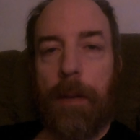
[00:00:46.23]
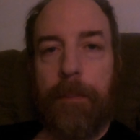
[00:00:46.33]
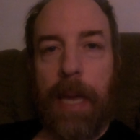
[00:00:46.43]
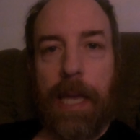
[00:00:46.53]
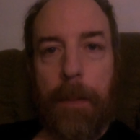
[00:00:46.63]

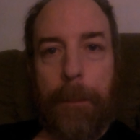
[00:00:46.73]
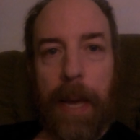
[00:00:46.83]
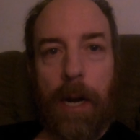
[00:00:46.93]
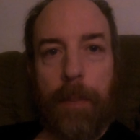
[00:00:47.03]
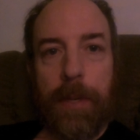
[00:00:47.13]
make it
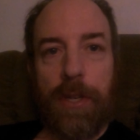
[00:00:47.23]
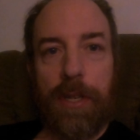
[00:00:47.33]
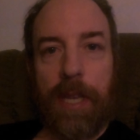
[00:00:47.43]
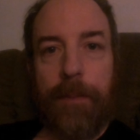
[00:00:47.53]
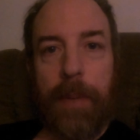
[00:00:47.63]
better, but
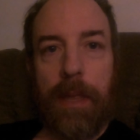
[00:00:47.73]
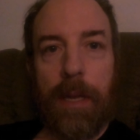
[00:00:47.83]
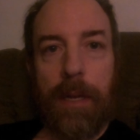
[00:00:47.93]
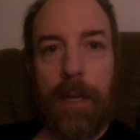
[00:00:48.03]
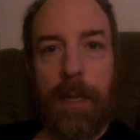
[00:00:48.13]
just give me
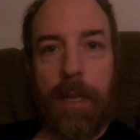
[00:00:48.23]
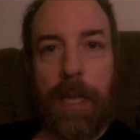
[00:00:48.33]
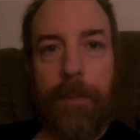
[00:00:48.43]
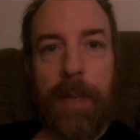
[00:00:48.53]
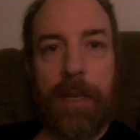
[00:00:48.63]
the
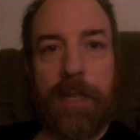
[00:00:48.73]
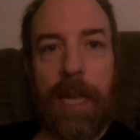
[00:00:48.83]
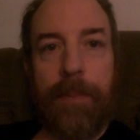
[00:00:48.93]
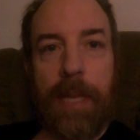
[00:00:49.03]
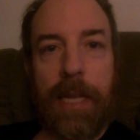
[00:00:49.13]

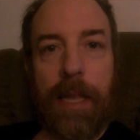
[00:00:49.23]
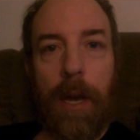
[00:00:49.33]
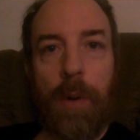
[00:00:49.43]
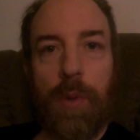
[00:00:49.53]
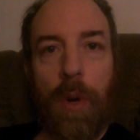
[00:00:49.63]
same thing. They
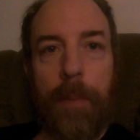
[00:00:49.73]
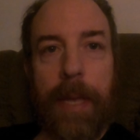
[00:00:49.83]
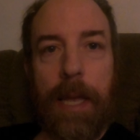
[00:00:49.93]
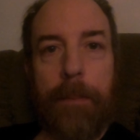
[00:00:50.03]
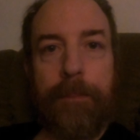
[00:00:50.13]
always want to
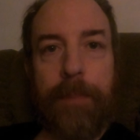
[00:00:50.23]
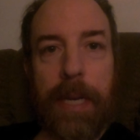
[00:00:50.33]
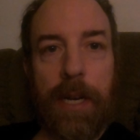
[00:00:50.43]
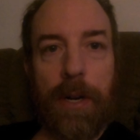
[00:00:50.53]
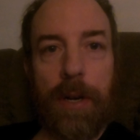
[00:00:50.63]
make it
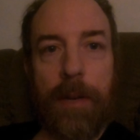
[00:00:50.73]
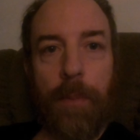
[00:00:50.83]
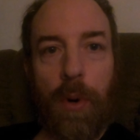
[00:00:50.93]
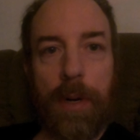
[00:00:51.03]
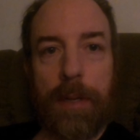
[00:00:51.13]
bigger and
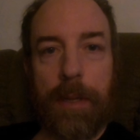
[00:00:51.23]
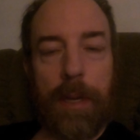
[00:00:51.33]
more,